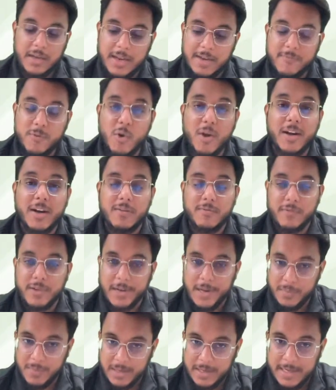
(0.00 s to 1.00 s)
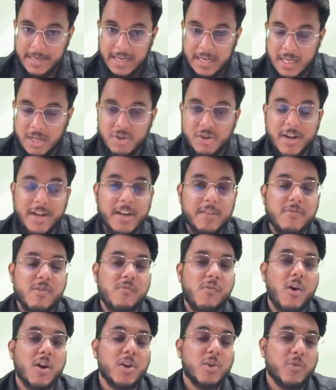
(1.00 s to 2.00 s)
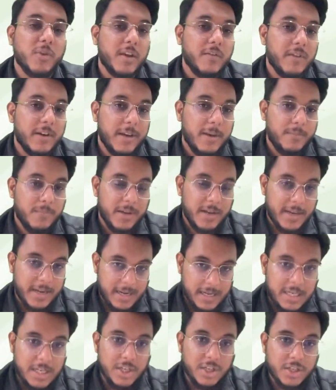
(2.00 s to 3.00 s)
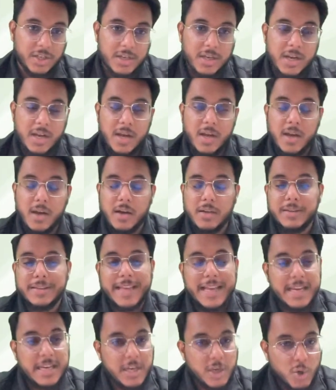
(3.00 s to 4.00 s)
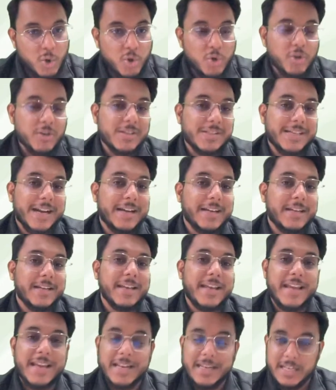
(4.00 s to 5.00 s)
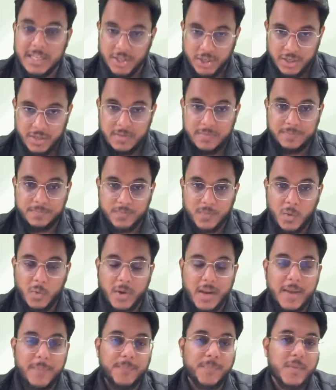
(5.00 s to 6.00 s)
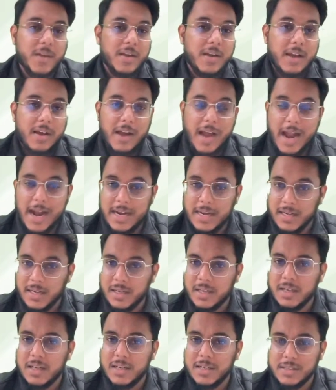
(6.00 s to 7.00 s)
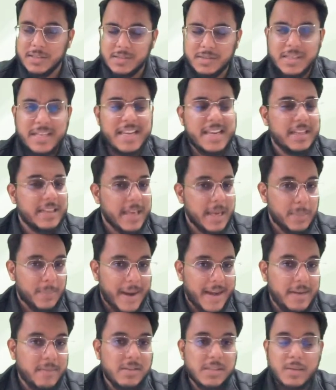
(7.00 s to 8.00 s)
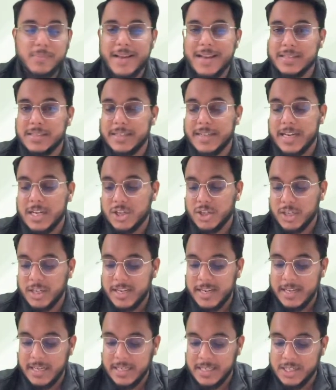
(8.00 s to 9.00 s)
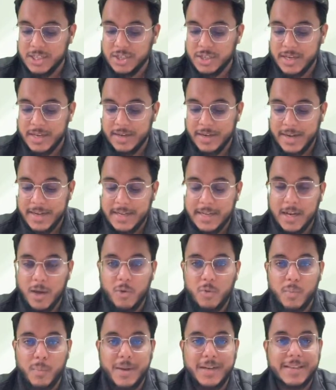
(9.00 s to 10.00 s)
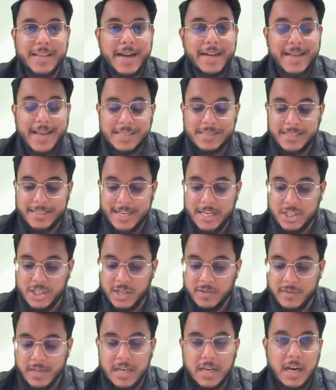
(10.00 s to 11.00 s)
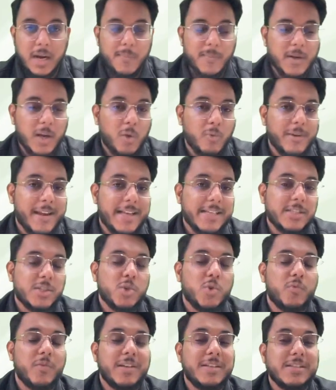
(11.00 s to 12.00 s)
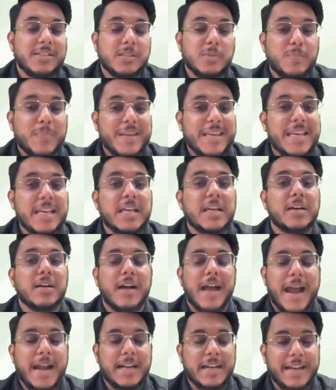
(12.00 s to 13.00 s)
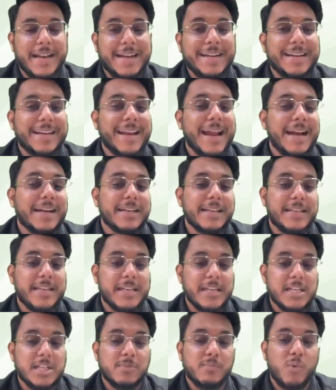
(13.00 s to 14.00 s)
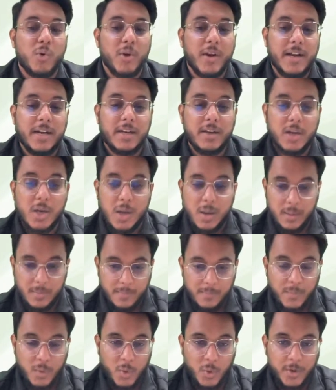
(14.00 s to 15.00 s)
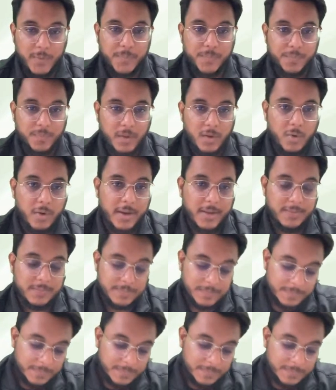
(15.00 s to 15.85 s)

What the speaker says: if you are comfortable in English and if you want to give attempt in English, then you should start in English. Okay. And see, there might be some hesitation in English right now, but that hesitation will come down as you will speak and interact in English more and more. Okay.